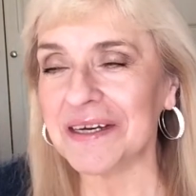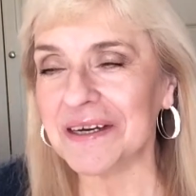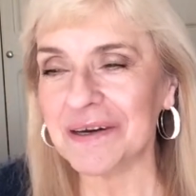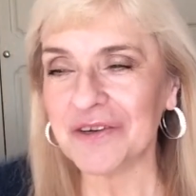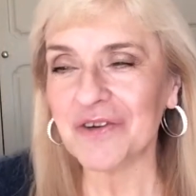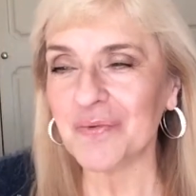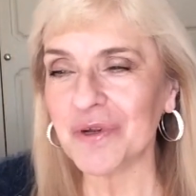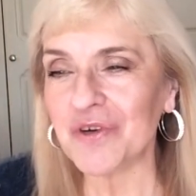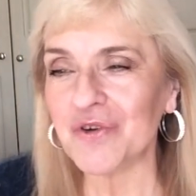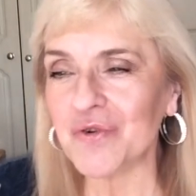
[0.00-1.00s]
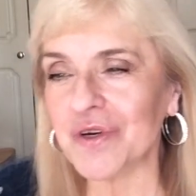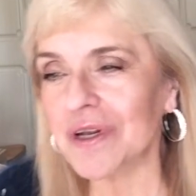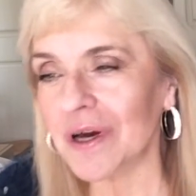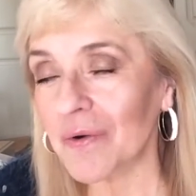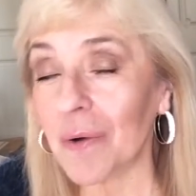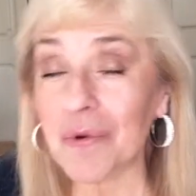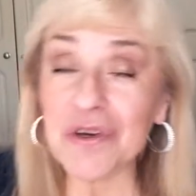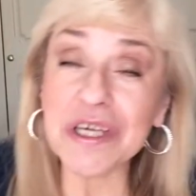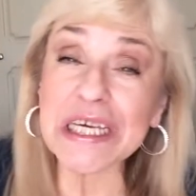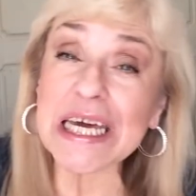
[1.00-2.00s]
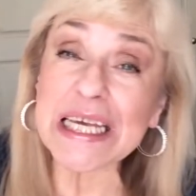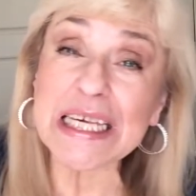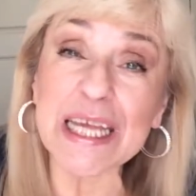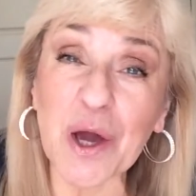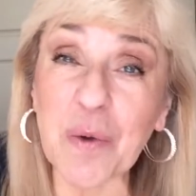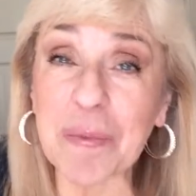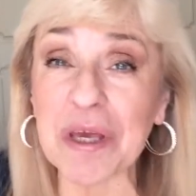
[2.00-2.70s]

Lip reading: I just wanted you to know, I want you to get to know me,